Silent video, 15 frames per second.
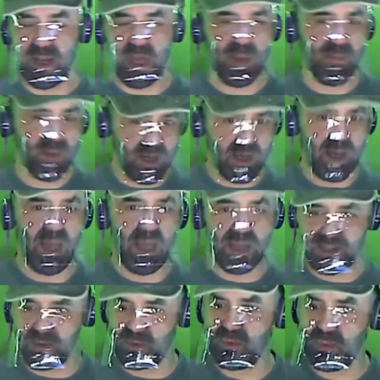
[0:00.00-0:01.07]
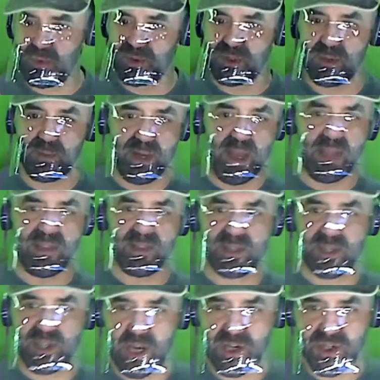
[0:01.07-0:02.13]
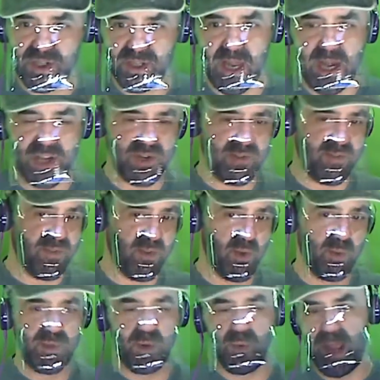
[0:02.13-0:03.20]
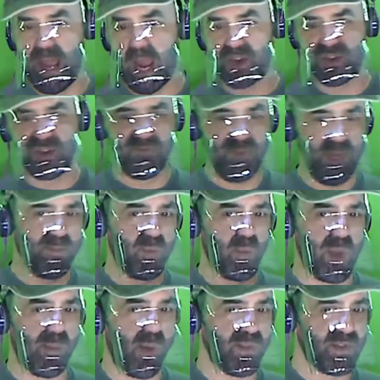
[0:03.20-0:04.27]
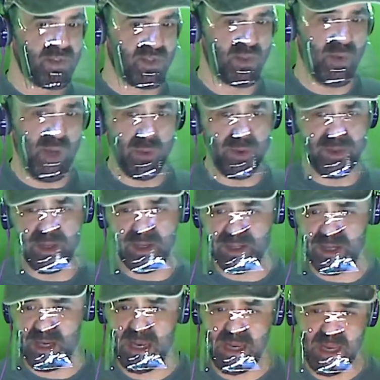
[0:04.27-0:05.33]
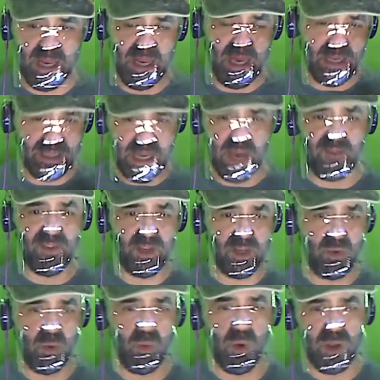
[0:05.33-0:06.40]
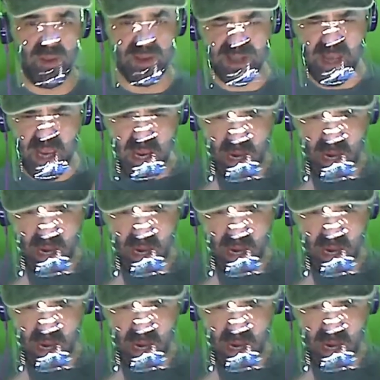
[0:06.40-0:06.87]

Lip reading: And somebody had the suggestion that I should film the reaction of people when I'm on the street with this. I definitely will wear this.